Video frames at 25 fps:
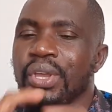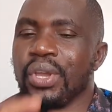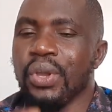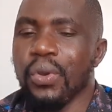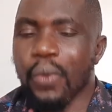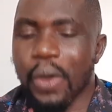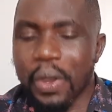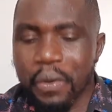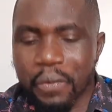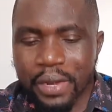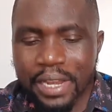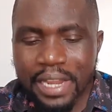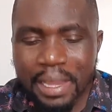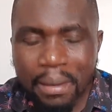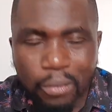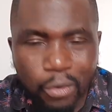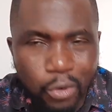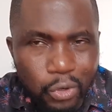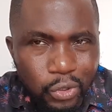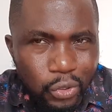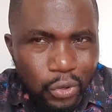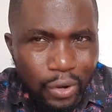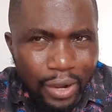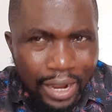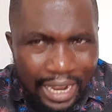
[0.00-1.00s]
why William
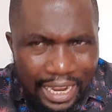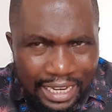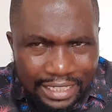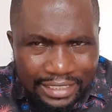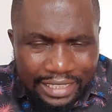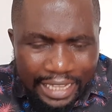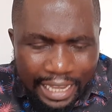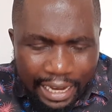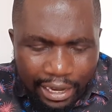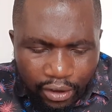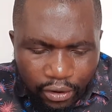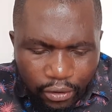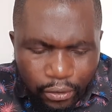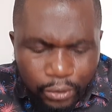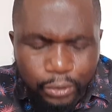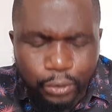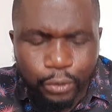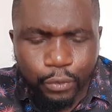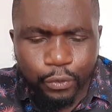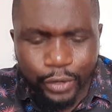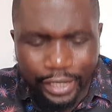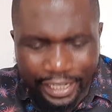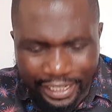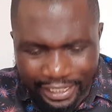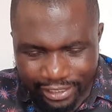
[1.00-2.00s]
Ruto has a lot
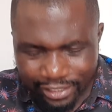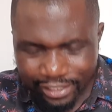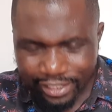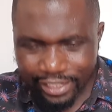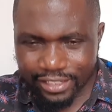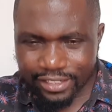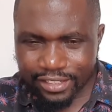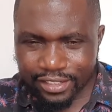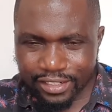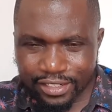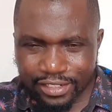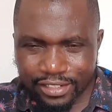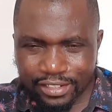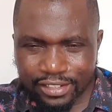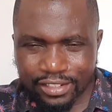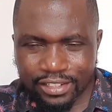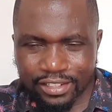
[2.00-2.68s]
of interest